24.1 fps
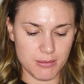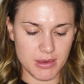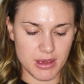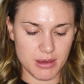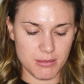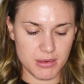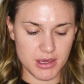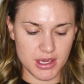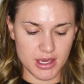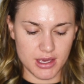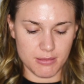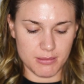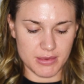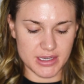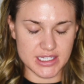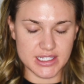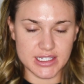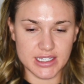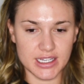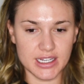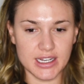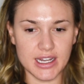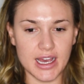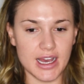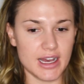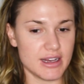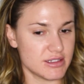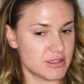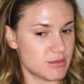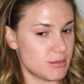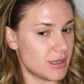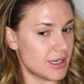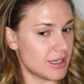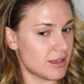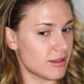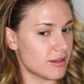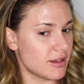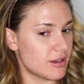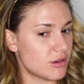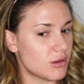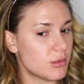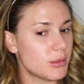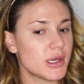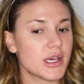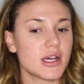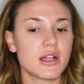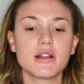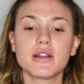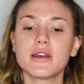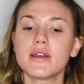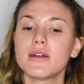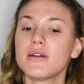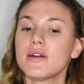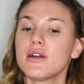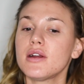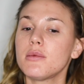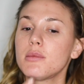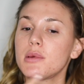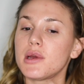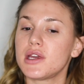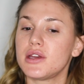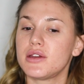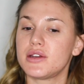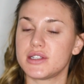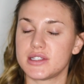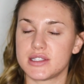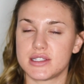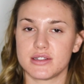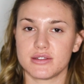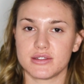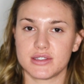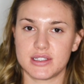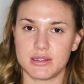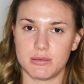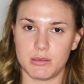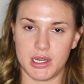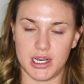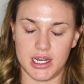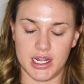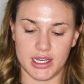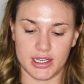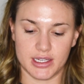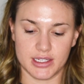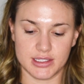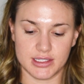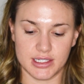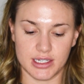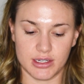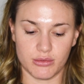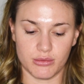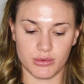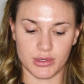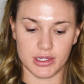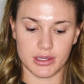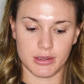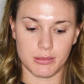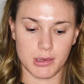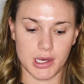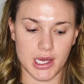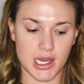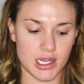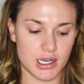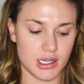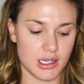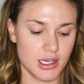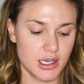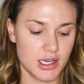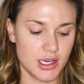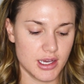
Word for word: Maybe my skin has been a little bit clearer, but you can still see my neck is like really bad.